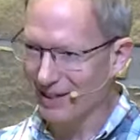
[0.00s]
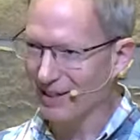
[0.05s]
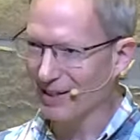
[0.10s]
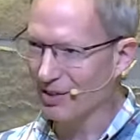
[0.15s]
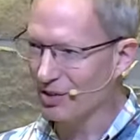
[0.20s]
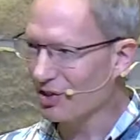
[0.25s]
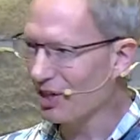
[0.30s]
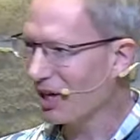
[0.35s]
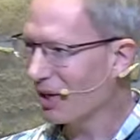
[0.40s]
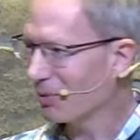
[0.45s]

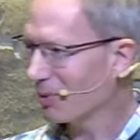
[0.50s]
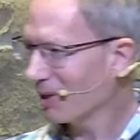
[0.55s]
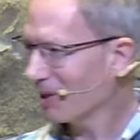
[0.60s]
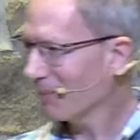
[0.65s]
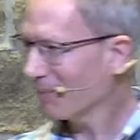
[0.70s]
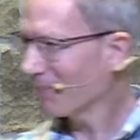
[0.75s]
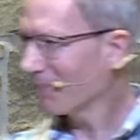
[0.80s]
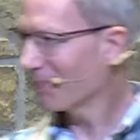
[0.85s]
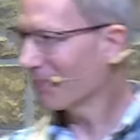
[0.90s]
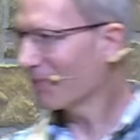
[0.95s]
in, shall
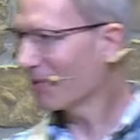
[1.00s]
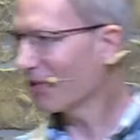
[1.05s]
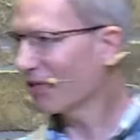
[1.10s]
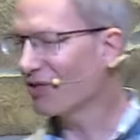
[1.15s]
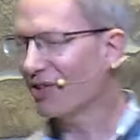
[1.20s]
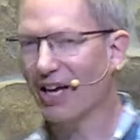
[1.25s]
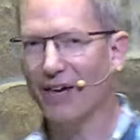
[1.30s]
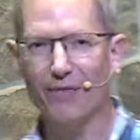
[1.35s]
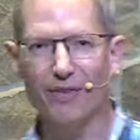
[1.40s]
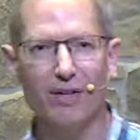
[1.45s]
we?
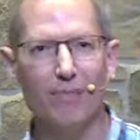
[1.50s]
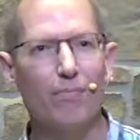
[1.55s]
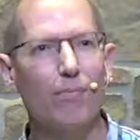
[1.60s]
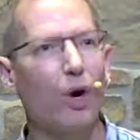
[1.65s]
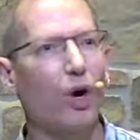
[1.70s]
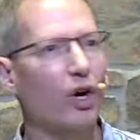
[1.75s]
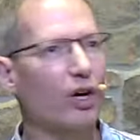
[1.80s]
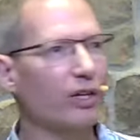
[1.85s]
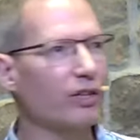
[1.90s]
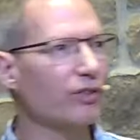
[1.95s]
Seven
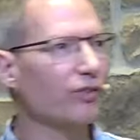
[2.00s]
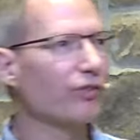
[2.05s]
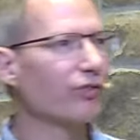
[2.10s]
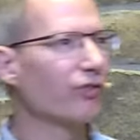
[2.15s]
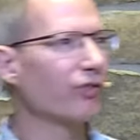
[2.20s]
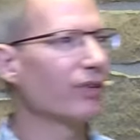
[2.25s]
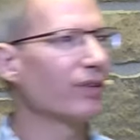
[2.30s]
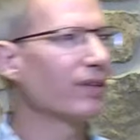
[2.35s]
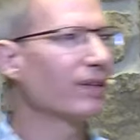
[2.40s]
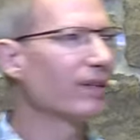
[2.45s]

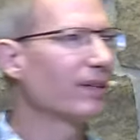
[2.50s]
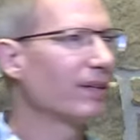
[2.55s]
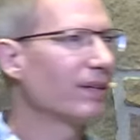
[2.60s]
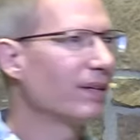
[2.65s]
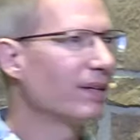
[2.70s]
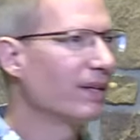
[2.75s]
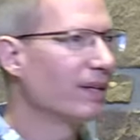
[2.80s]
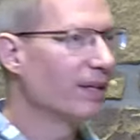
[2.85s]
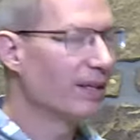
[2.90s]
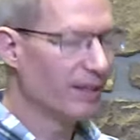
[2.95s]
marks,
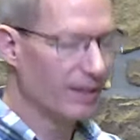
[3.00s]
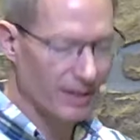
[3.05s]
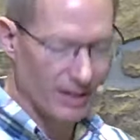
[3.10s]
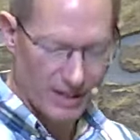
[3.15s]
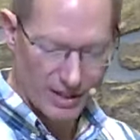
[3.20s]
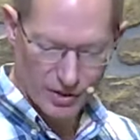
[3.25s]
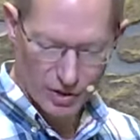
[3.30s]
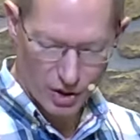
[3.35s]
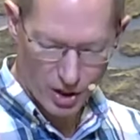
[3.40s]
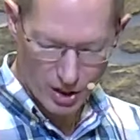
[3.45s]

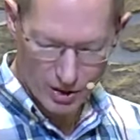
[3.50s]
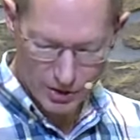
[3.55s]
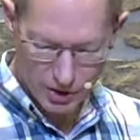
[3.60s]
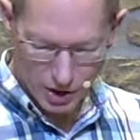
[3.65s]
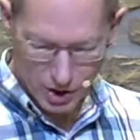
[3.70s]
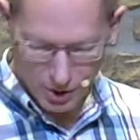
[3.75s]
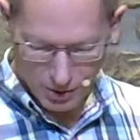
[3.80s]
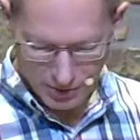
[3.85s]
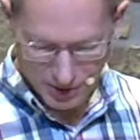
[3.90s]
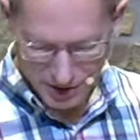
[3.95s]
and you're on
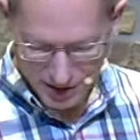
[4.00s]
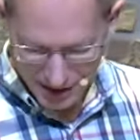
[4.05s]
your own